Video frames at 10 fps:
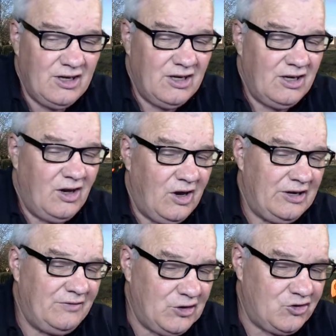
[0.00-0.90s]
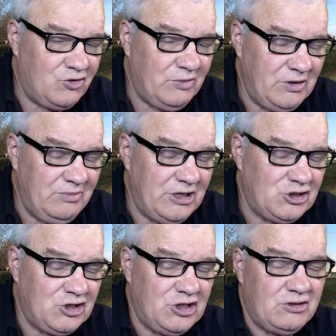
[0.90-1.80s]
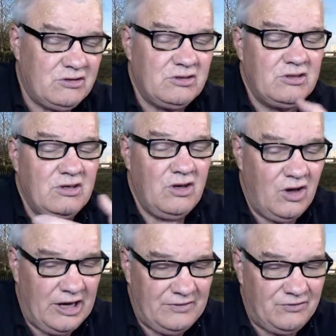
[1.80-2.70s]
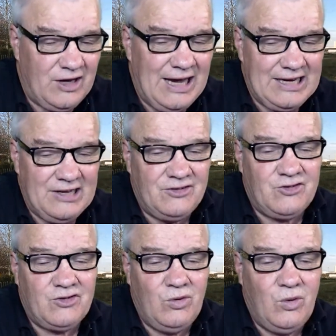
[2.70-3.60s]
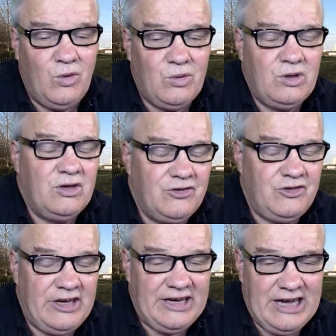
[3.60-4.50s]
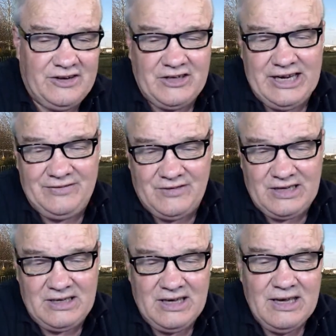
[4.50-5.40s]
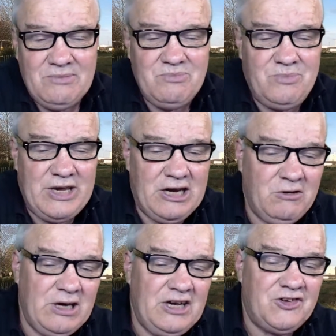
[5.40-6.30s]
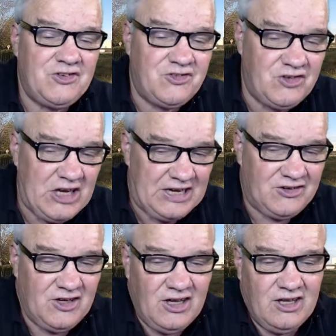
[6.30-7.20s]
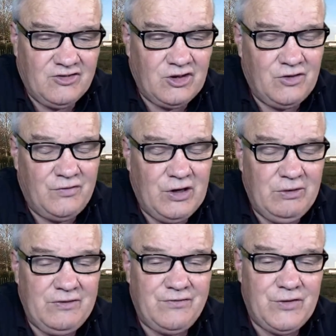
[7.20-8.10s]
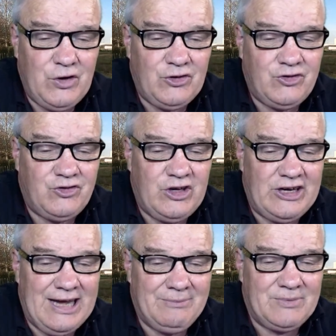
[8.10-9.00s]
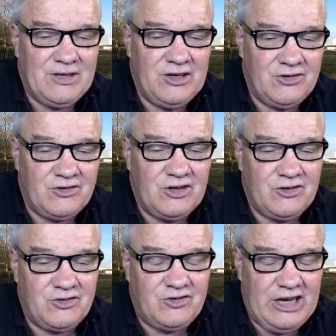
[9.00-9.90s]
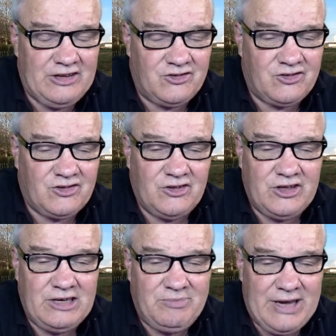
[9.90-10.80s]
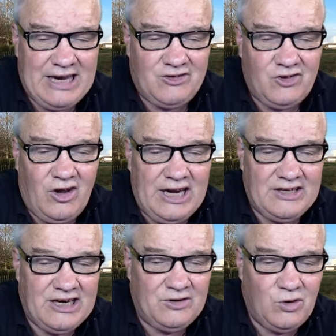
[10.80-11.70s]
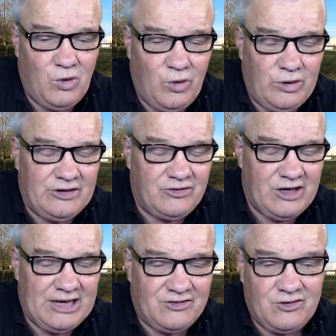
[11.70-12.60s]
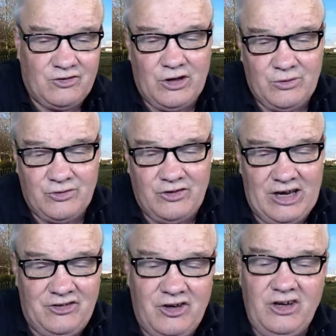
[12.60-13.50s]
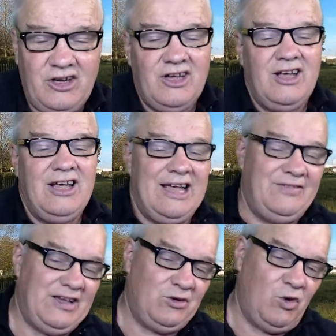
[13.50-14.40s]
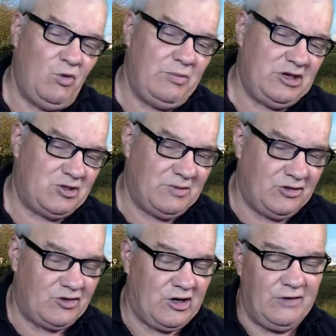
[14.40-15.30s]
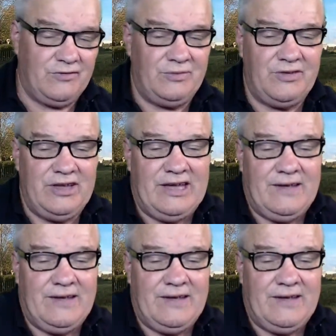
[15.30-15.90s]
height of instrument measured, height of targets all set out, and the bearing set. So the very first setup sets the backsite and orientates the total station, and then all measurements go from there.